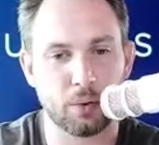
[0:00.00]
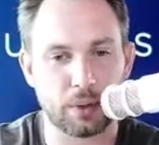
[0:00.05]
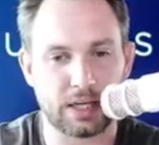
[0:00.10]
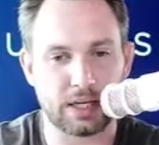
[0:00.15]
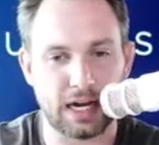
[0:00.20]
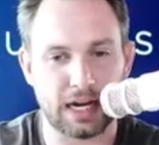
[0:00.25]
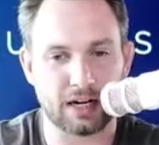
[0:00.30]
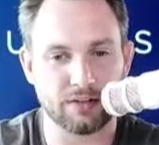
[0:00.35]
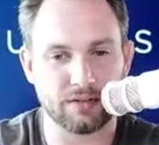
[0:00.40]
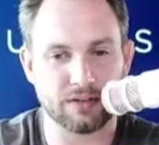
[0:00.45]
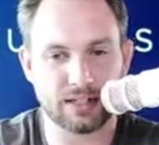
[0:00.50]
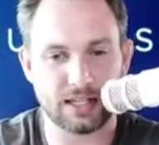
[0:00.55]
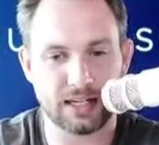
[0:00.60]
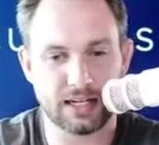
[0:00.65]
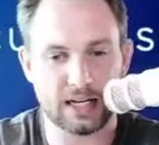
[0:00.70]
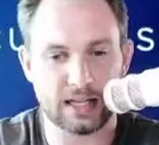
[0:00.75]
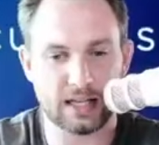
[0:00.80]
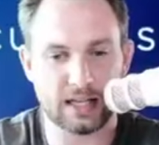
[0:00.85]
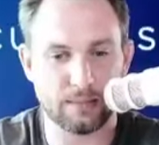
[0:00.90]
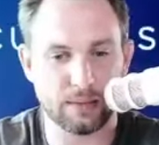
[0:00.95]
we kind of
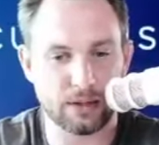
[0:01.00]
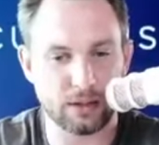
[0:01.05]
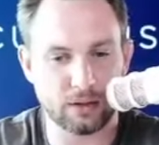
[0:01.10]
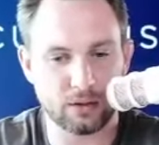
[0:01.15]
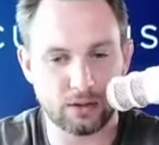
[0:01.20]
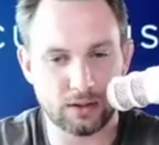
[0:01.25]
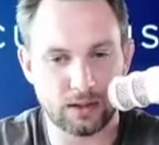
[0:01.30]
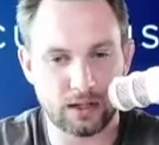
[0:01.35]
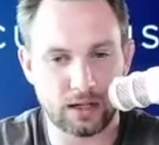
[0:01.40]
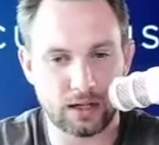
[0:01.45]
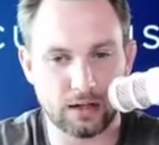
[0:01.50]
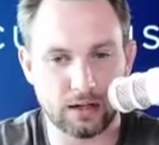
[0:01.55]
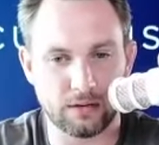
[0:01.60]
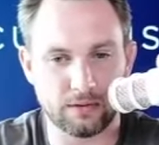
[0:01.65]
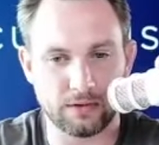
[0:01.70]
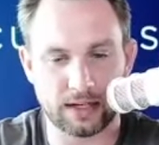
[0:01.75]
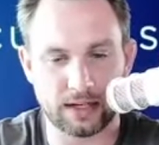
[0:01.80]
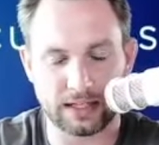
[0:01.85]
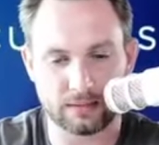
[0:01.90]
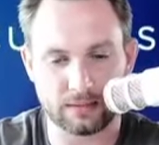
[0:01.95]
sit in the middle
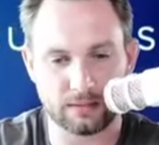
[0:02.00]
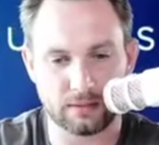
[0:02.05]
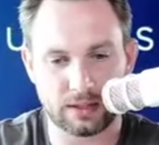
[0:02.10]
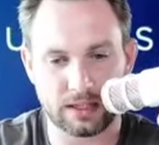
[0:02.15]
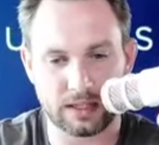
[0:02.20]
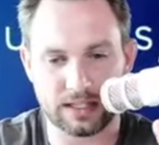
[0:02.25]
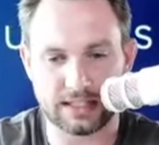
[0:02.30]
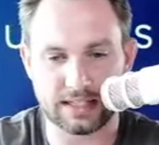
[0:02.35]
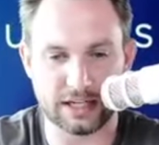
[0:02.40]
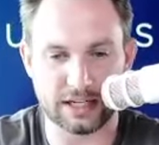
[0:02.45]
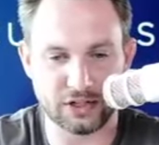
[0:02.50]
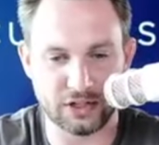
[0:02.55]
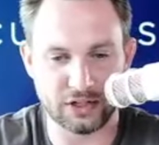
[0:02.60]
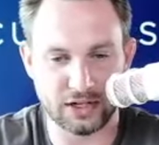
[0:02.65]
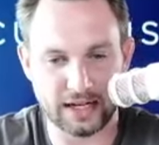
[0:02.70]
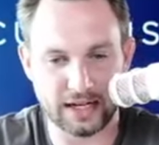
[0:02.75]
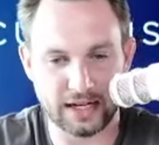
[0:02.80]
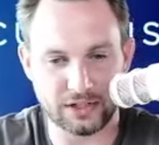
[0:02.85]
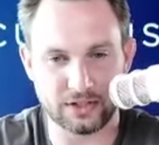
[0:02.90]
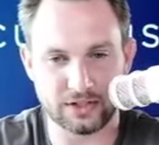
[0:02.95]
of like contingent
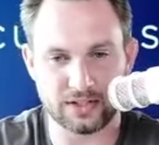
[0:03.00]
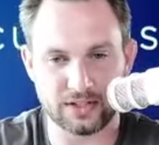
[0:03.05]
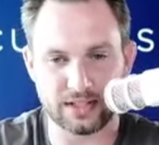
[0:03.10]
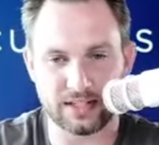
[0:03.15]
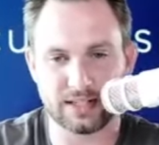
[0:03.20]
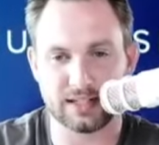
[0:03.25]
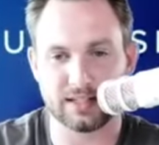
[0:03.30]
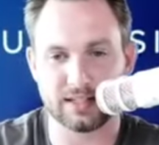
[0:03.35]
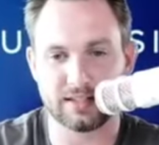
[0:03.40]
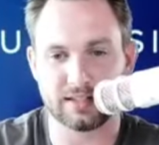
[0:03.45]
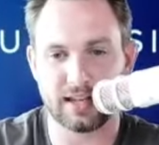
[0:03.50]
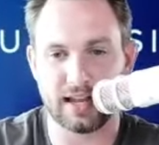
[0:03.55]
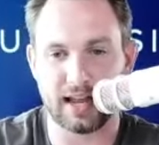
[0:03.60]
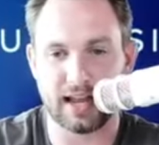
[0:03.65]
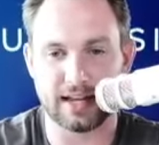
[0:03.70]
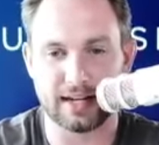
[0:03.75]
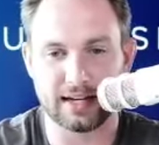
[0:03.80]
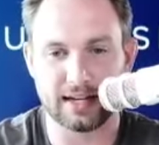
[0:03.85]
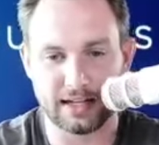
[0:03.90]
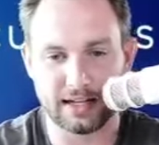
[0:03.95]
agencies
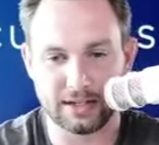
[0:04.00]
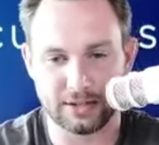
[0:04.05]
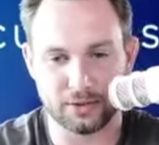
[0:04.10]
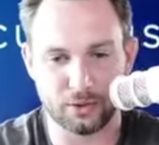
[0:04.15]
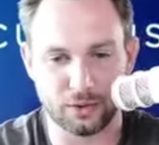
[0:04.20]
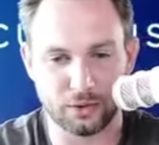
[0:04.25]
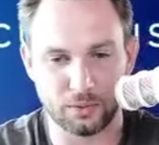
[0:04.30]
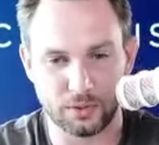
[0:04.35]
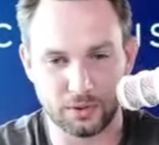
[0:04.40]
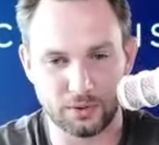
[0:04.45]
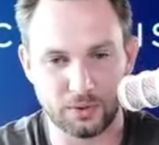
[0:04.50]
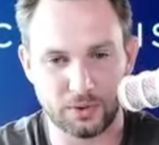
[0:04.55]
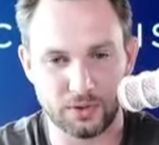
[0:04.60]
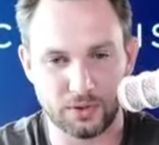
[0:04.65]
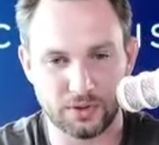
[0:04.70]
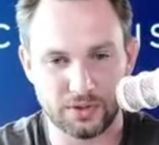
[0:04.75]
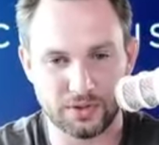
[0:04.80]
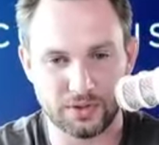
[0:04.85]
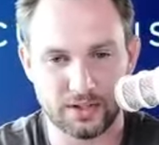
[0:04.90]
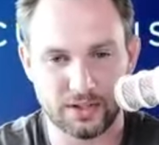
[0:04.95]
and internal
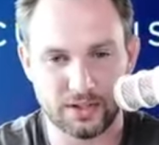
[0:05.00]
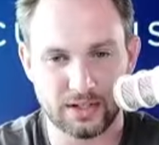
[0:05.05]
recruiters,